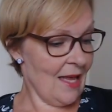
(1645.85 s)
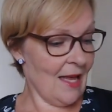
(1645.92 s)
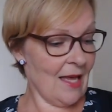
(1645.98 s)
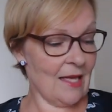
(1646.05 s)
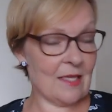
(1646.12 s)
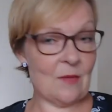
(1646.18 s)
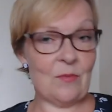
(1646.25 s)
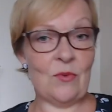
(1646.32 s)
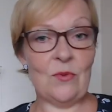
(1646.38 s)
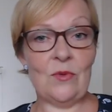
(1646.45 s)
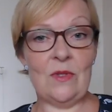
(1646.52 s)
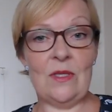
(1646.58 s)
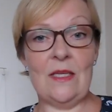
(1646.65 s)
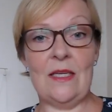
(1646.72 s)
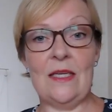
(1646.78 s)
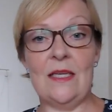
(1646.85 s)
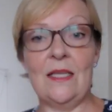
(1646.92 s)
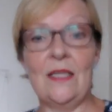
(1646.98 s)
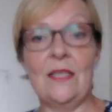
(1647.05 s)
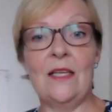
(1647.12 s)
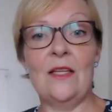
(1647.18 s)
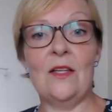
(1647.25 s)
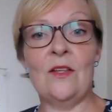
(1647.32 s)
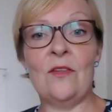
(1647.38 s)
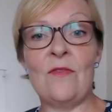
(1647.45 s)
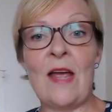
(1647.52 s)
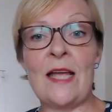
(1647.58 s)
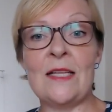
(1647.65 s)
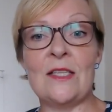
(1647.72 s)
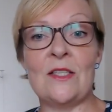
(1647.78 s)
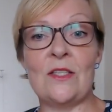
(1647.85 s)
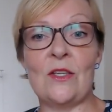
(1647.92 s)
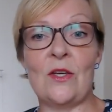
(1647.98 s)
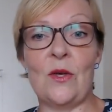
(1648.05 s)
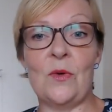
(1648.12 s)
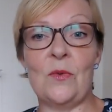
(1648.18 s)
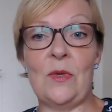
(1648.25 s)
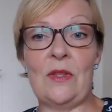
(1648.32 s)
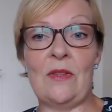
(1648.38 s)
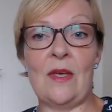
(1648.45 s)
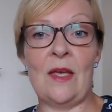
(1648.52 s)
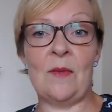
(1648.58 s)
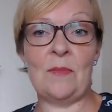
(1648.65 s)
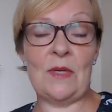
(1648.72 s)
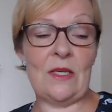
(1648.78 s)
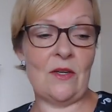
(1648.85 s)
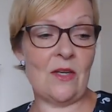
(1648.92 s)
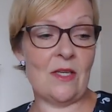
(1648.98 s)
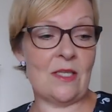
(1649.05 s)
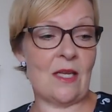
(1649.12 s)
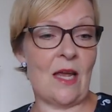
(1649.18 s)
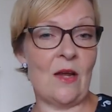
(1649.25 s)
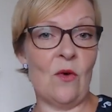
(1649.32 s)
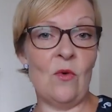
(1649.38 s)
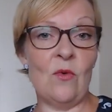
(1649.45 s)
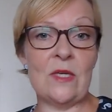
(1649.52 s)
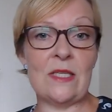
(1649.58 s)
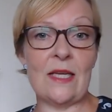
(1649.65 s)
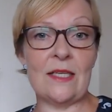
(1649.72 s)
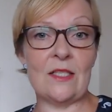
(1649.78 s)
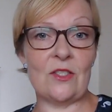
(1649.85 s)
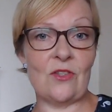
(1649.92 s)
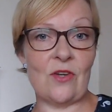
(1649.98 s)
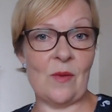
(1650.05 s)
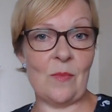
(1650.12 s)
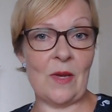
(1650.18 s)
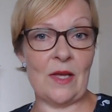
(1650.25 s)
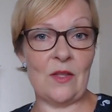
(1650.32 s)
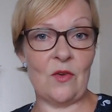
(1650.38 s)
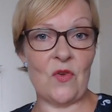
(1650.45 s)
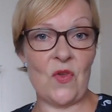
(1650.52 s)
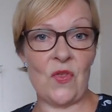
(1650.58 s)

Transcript: And I bought the threads to go with it because I always like to try and buy the